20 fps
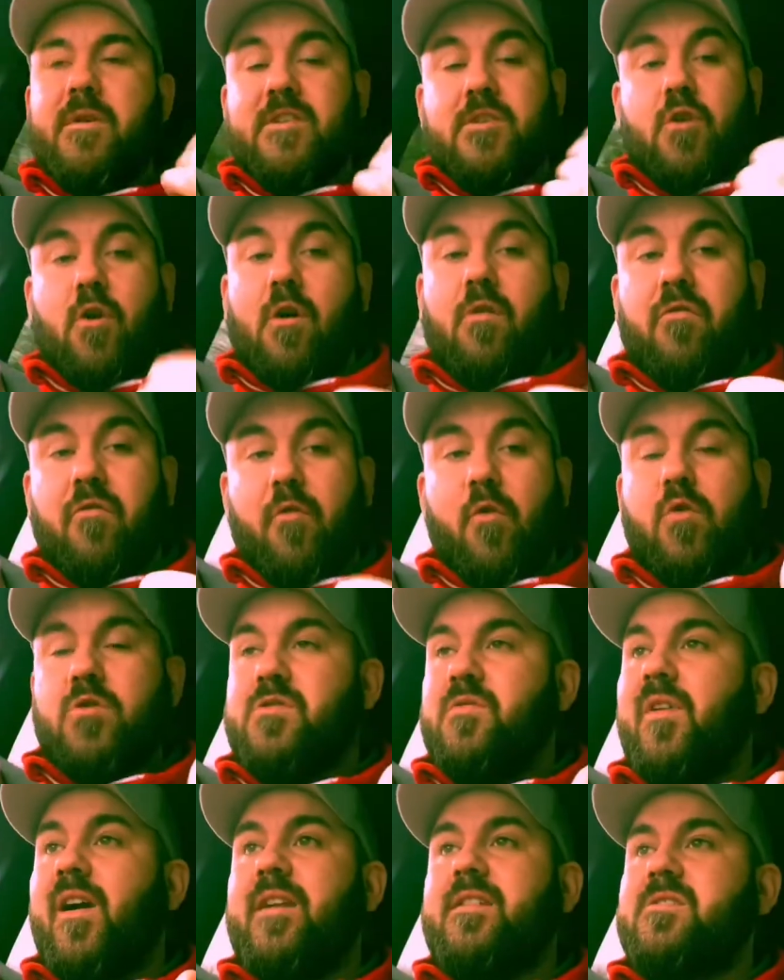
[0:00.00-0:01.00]
but it's got a
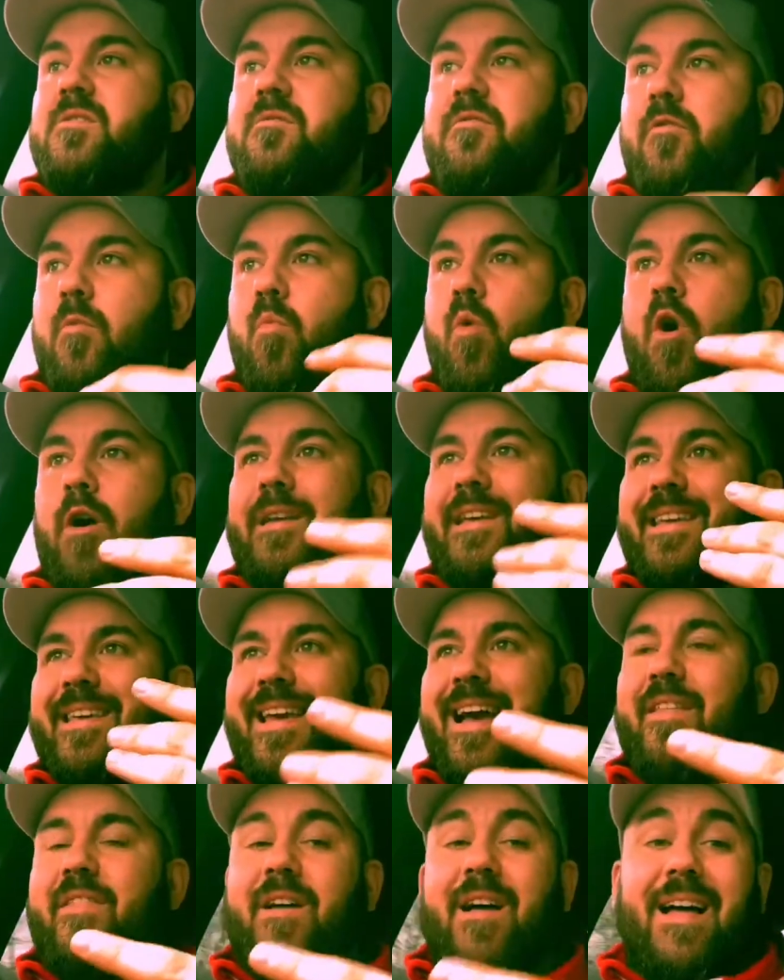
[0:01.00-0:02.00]
forged face, and from what I
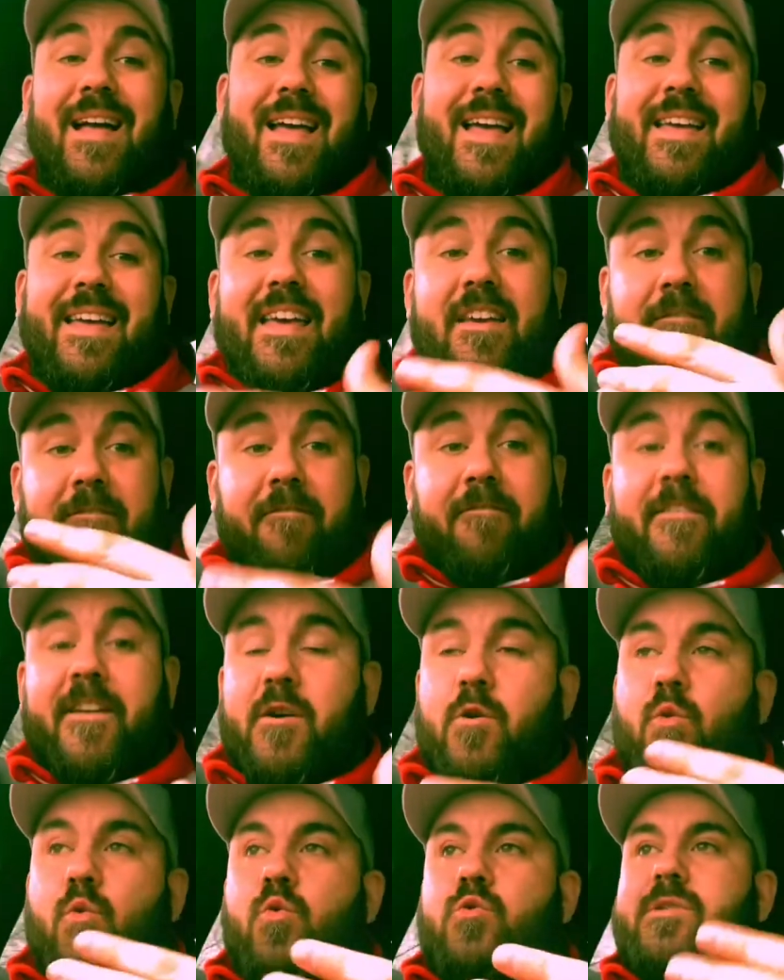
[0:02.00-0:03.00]
can gather, it
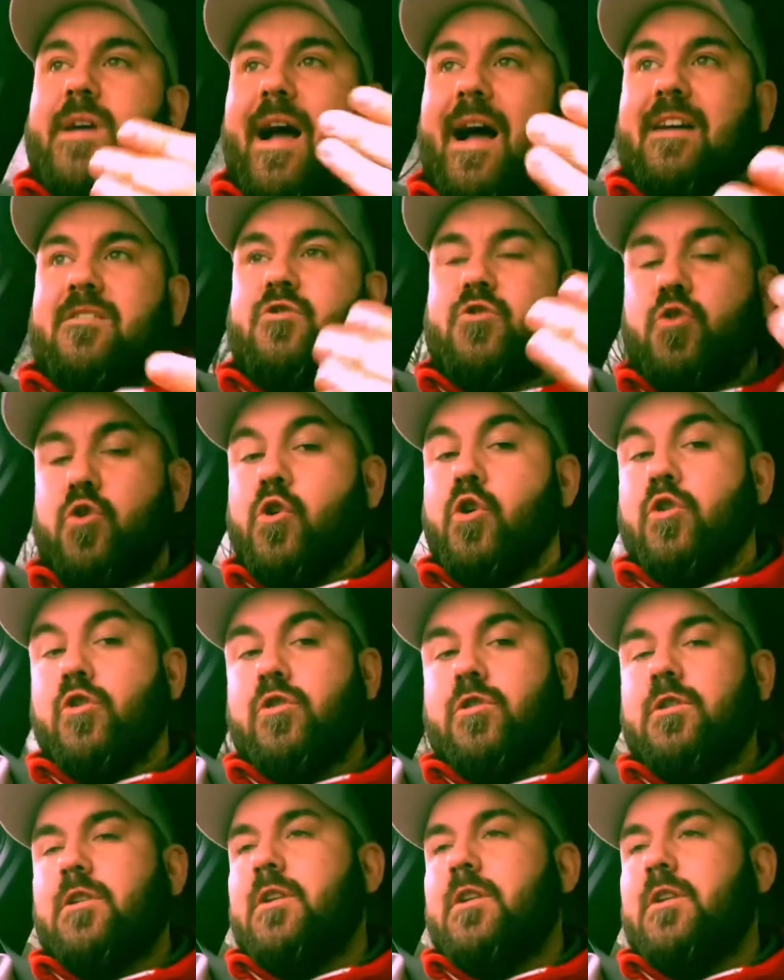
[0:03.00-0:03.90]
feels as good